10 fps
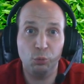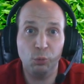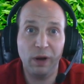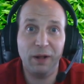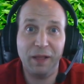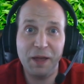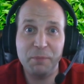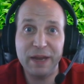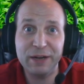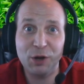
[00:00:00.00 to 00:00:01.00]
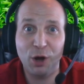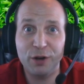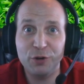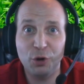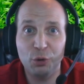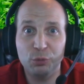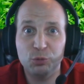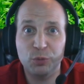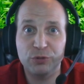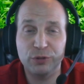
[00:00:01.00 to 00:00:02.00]
while I may not know
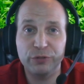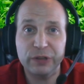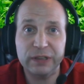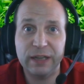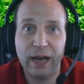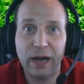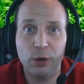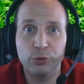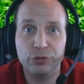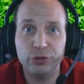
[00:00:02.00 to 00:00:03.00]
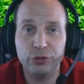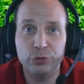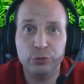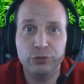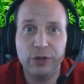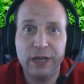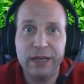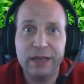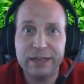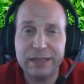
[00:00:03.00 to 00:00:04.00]
specifically how to use
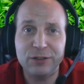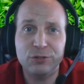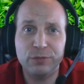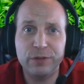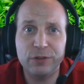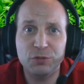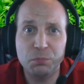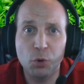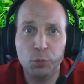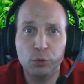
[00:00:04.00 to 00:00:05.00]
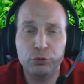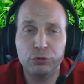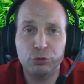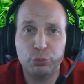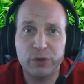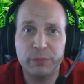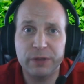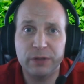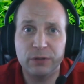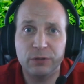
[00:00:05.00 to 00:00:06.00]
each of these mobile
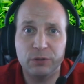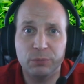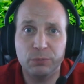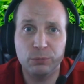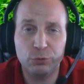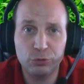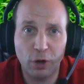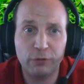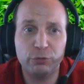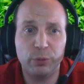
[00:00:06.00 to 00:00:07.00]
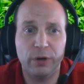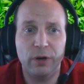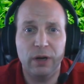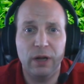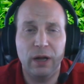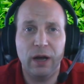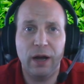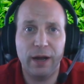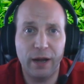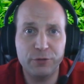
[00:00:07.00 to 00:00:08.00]
streaming software,
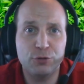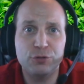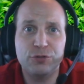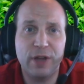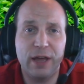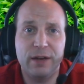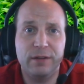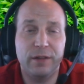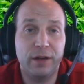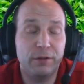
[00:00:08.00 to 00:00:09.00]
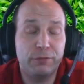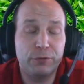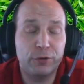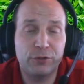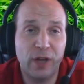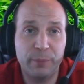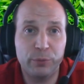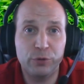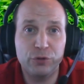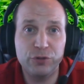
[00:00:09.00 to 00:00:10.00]
I understand that, for
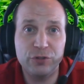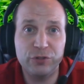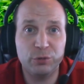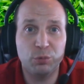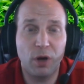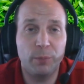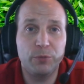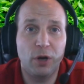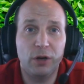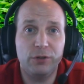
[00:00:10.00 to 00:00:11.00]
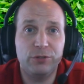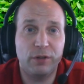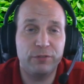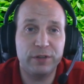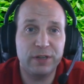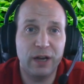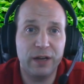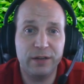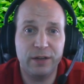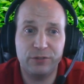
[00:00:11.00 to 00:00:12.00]
example, GC
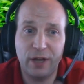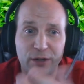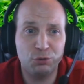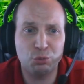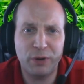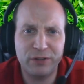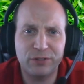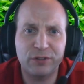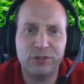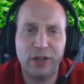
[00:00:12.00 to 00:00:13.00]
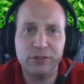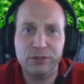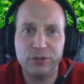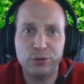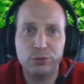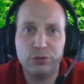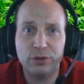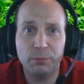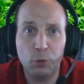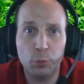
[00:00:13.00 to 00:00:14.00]
RobDog79 has had great success in
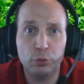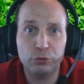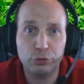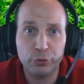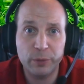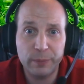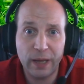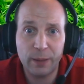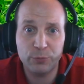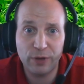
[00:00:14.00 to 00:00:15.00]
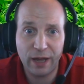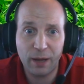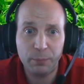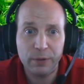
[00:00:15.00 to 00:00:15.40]
using the Mobile Streamlabs app